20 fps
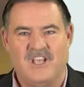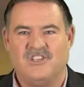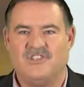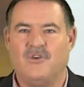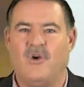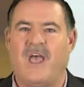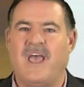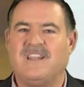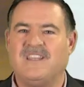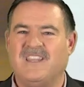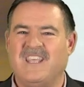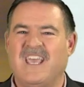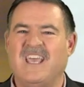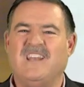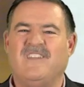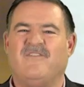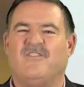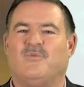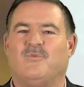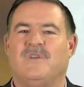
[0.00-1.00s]
So at the
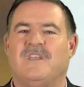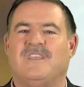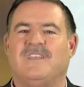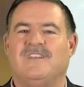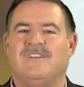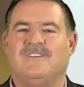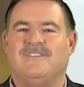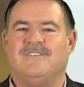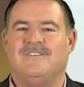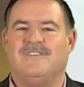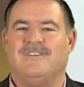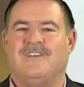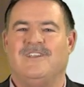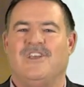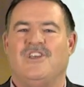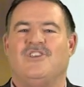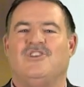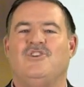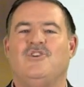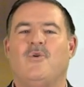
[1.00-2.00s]
end of three years,
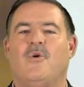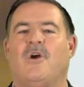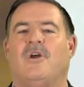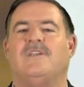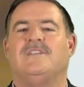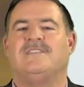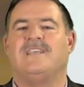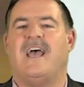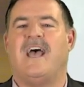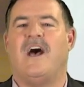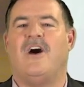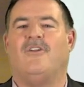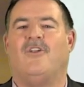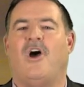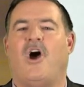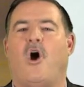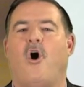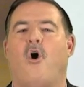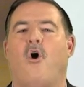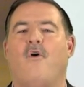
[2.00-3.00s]
you are down
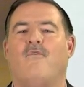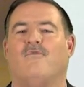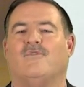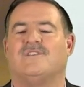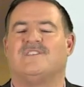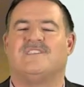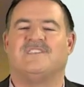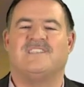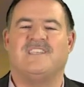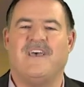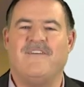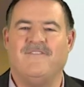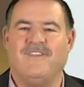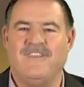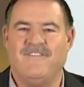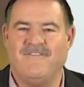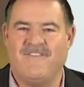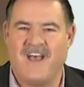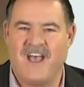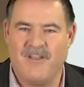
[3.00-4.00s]
over
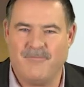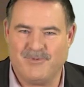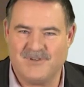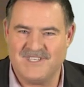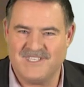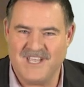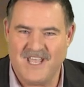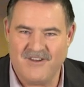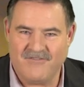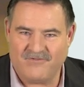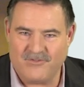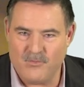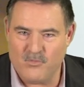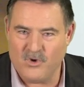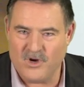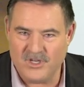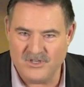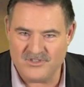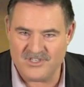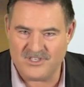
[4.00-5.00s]
75% from
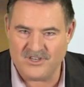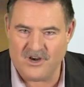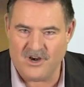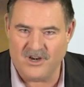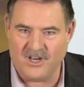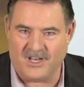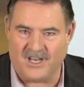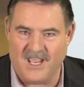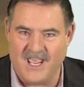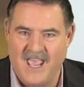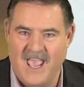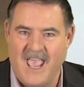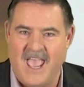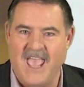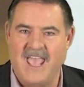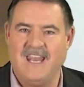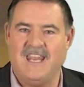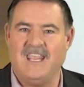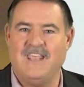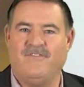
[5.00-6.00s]
where you started.
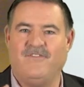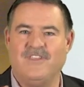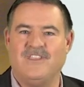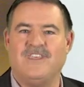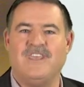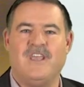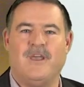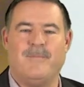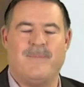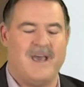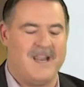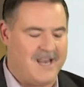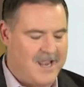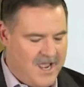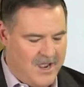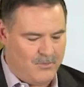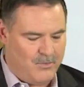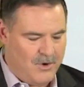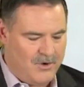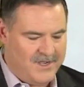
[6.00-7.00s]
And if you think about it,
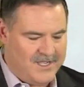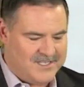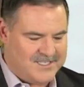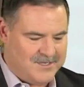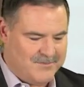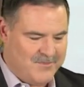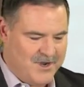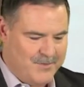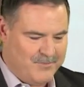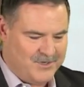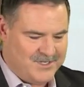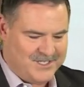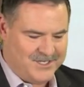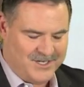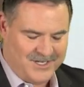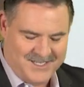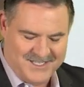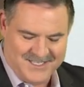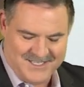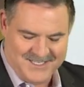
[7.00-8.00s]
I wrote out some numbers
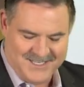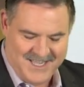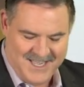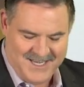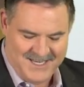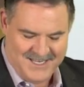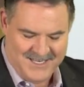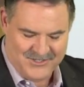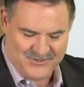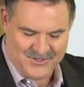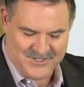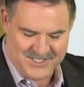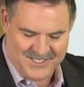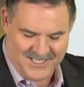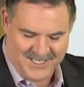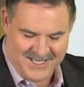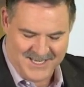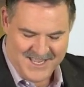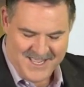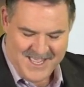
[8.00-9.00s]
here because it's kind of
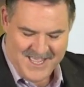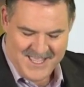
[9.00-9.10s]
interesting.